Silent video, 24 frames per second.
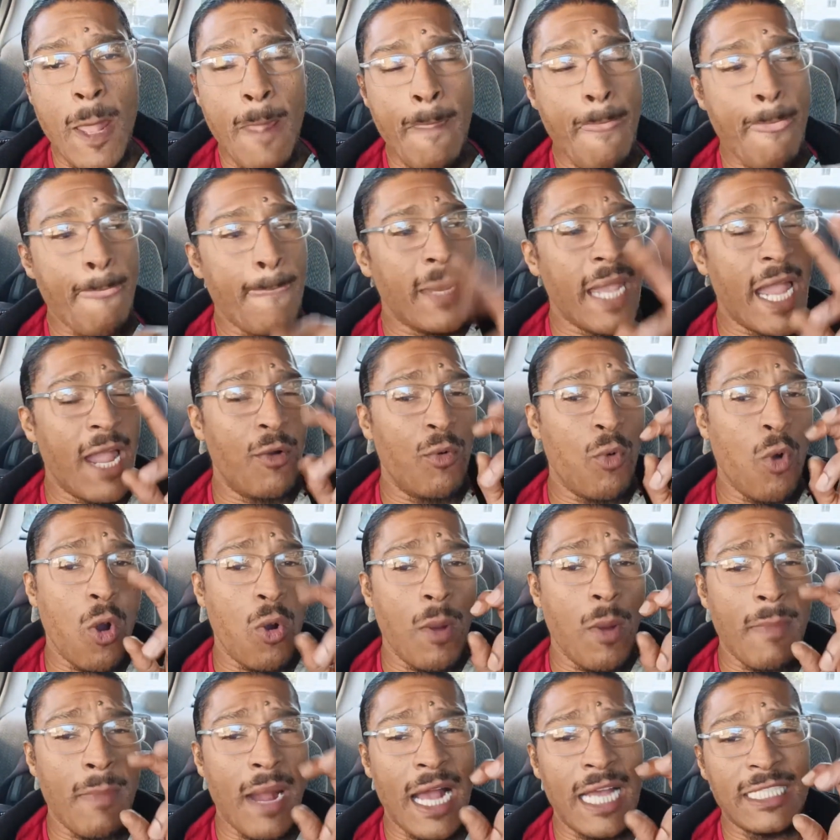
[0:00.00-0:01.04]
At war
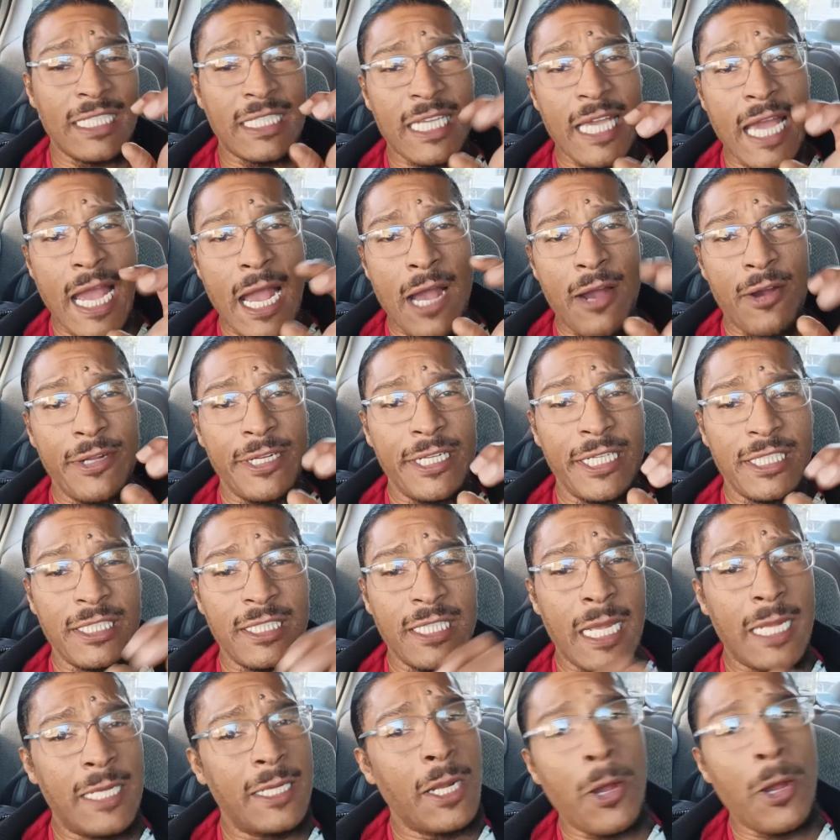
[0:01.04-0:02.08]
with Moscow and this and
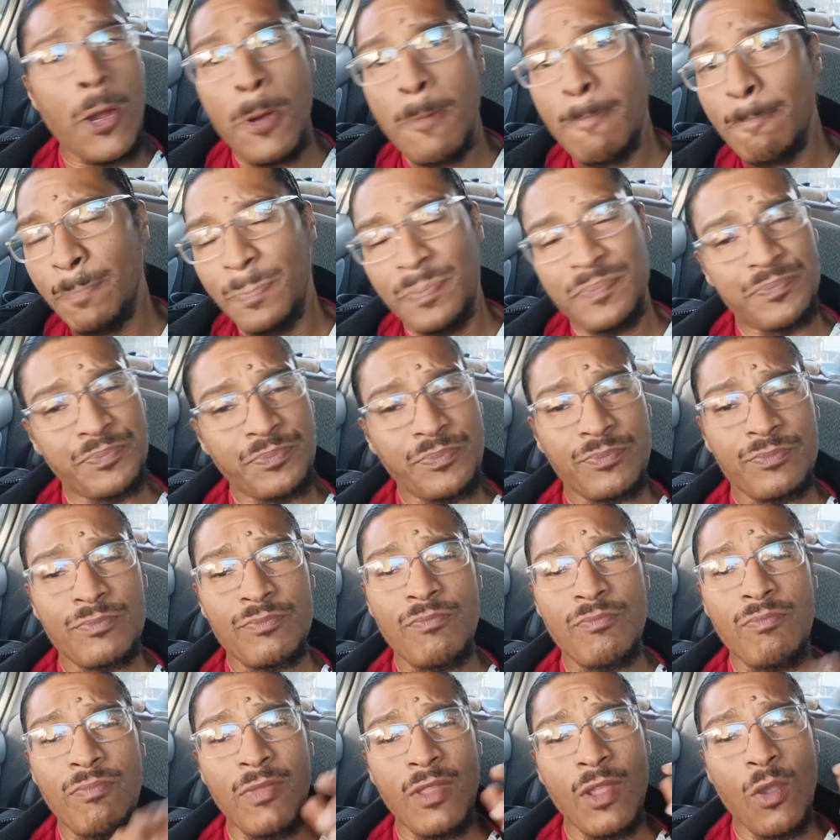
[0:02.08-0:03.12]
that. No,
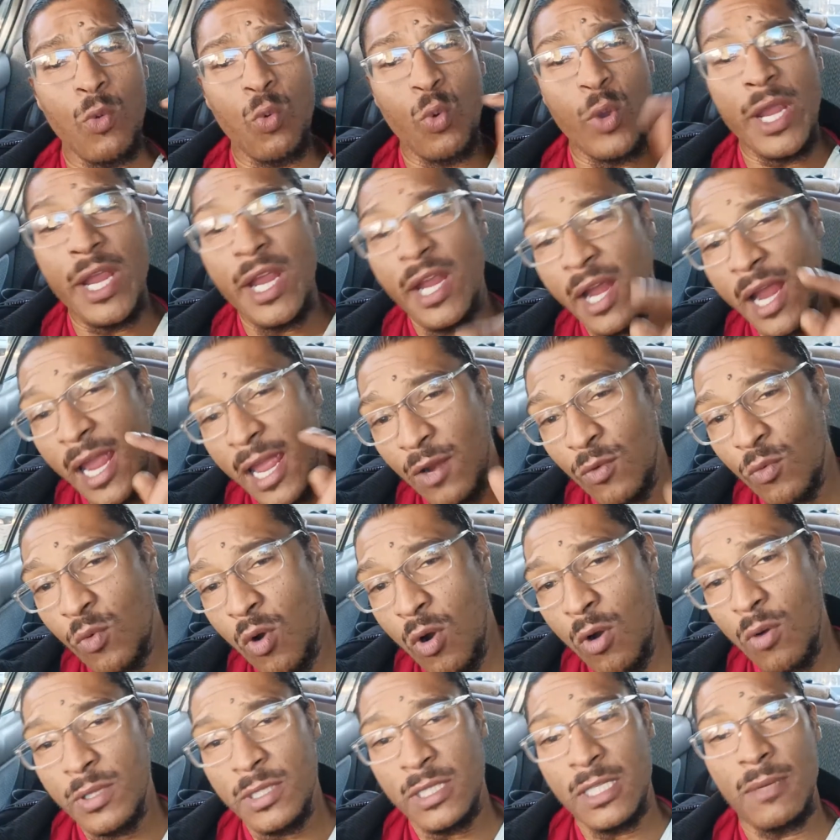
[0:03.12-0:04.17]
we're at
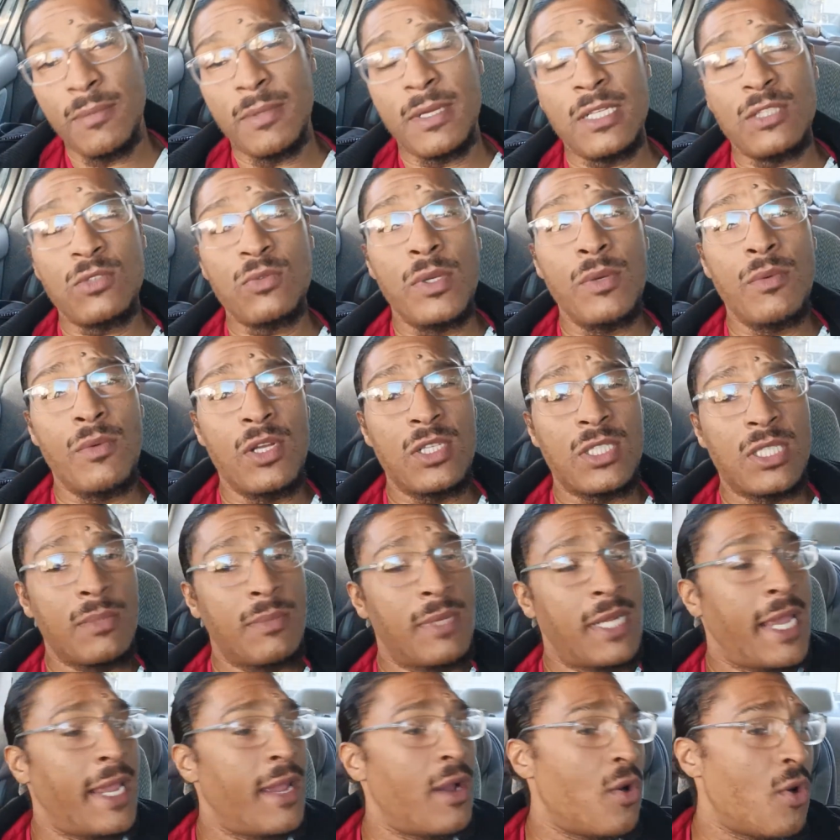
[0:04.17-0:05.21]
war with them because we want some of
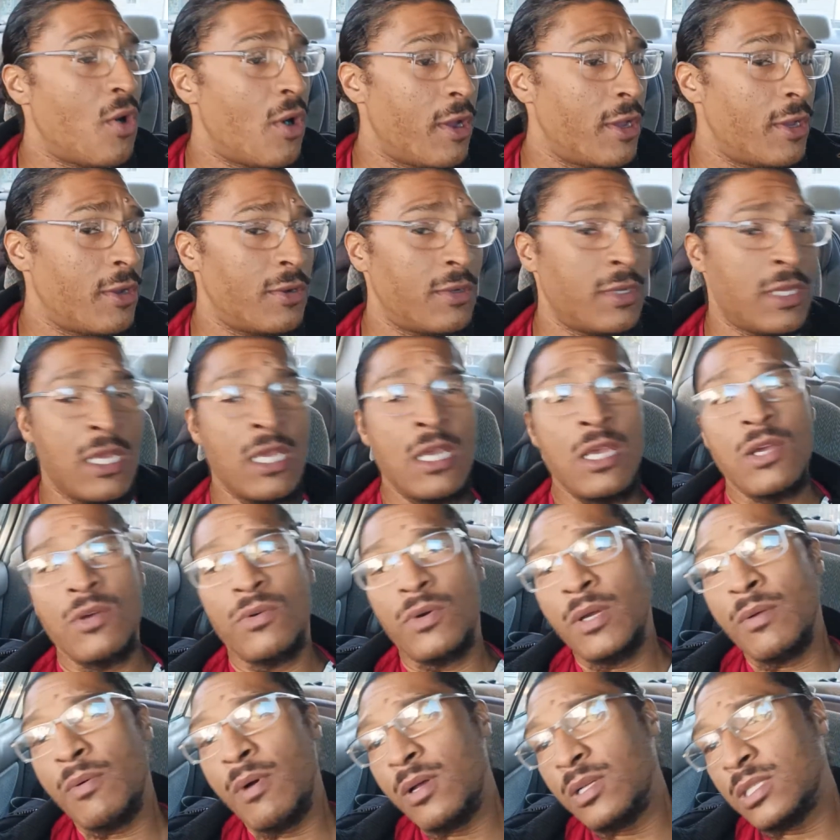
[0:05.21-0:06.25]
their oil.
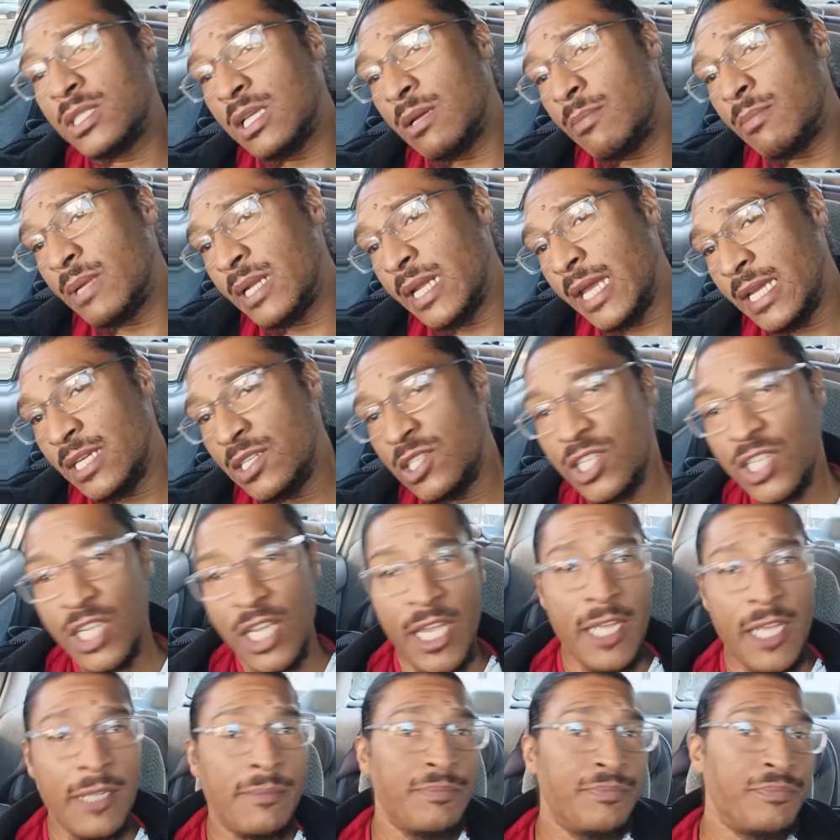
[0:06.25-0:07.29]
We want some of their
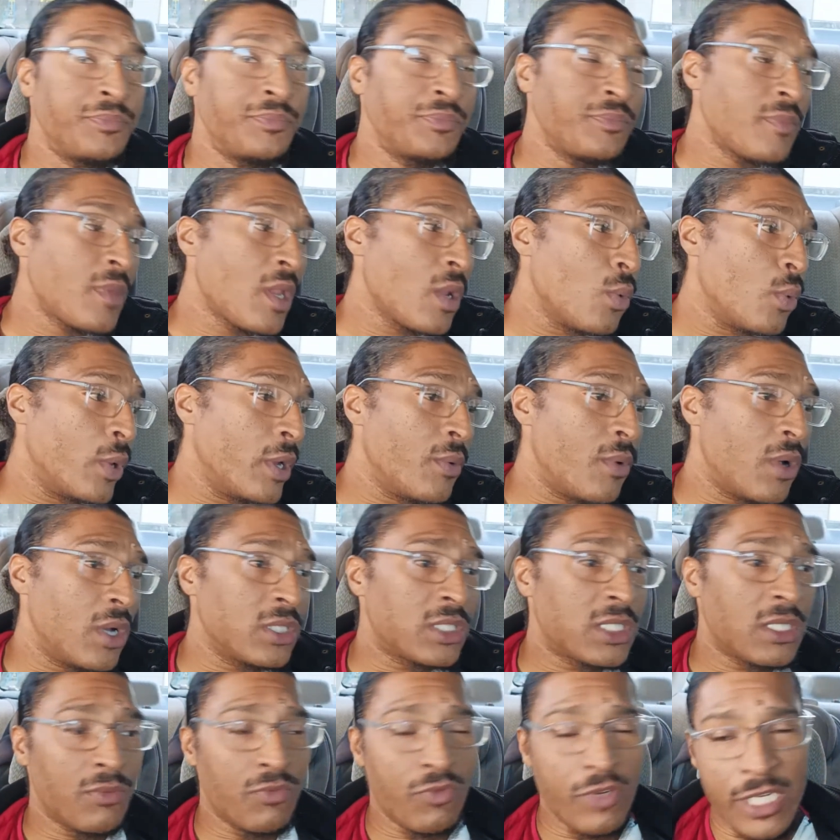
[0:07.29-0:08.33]
shit. We want
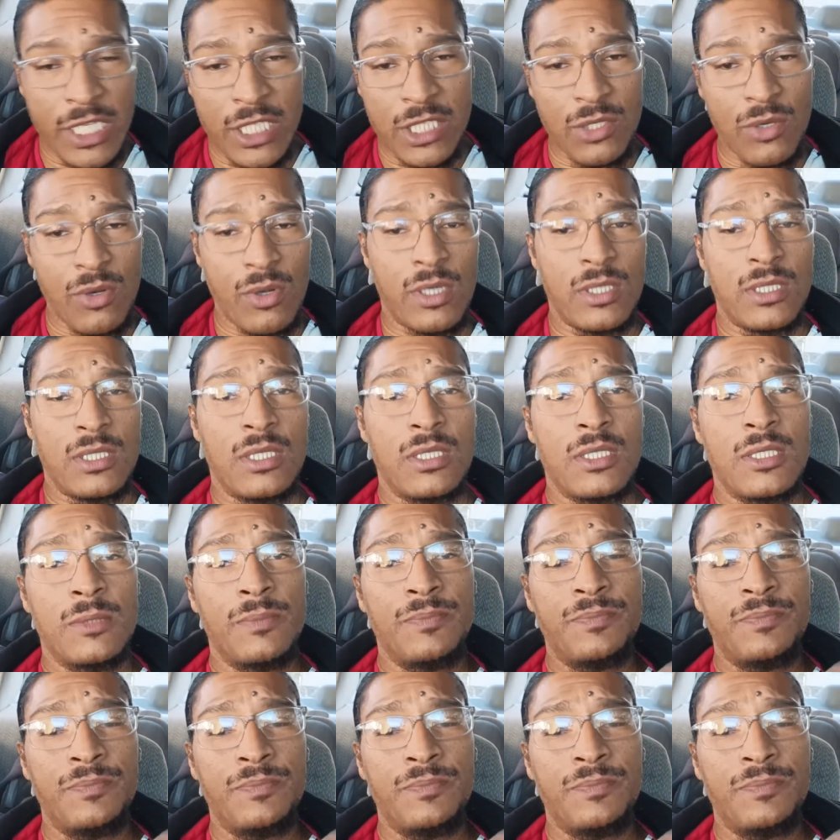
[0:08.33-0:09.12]
some resources.